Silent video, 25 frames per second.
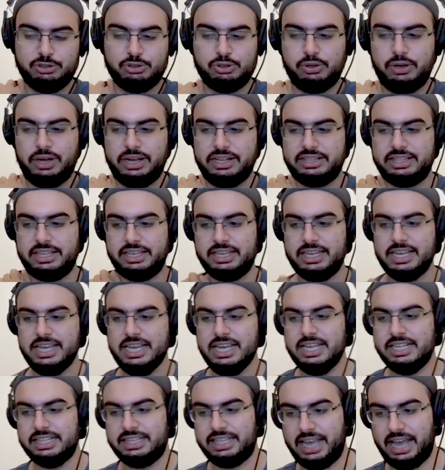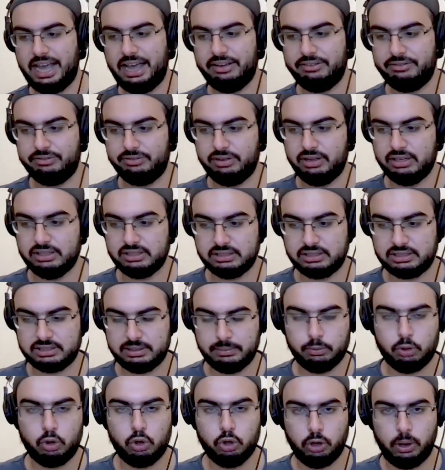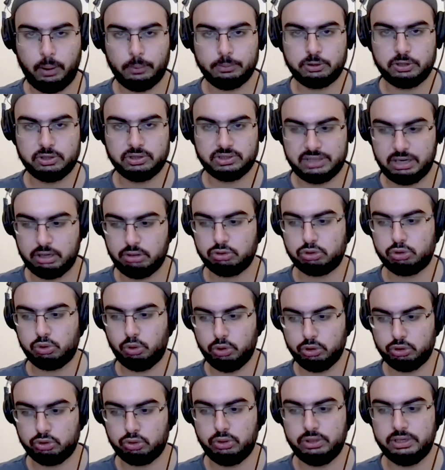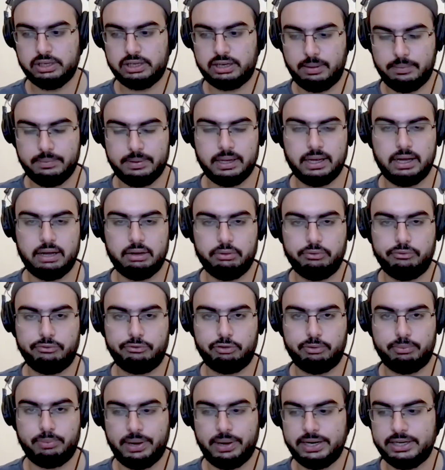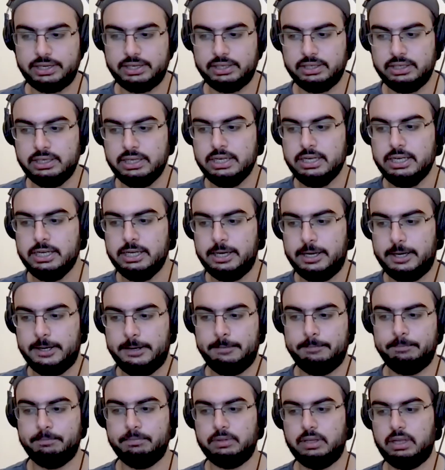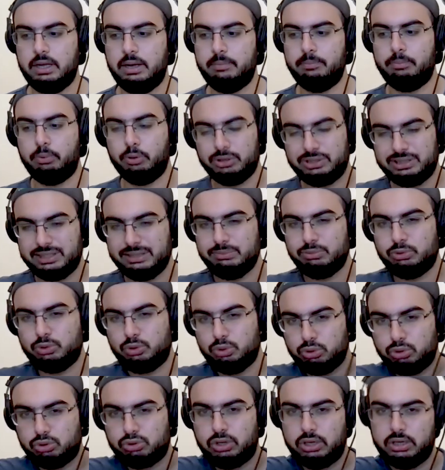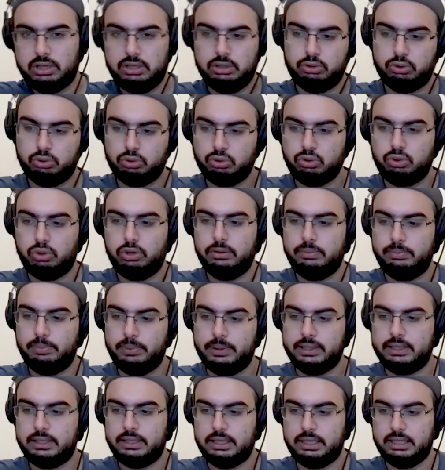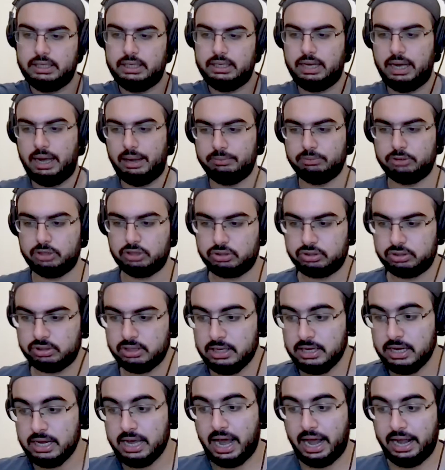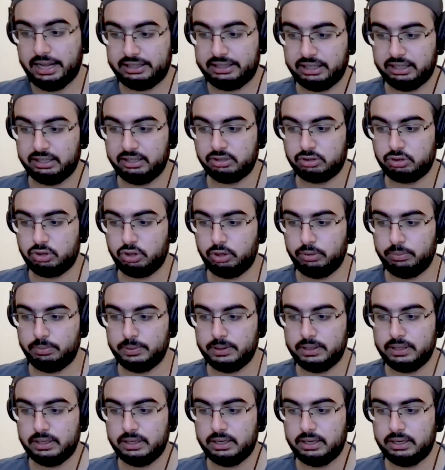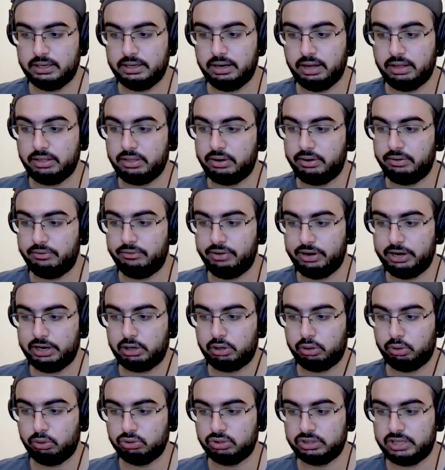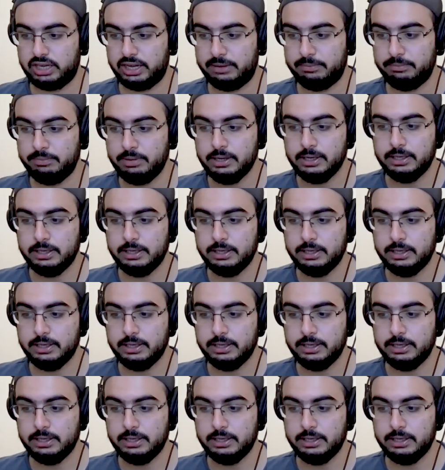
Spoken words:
So I think they have some goal options now, slowly coming out for Brighton. Both teams do struggle to score, but I think it's going to be another very close game.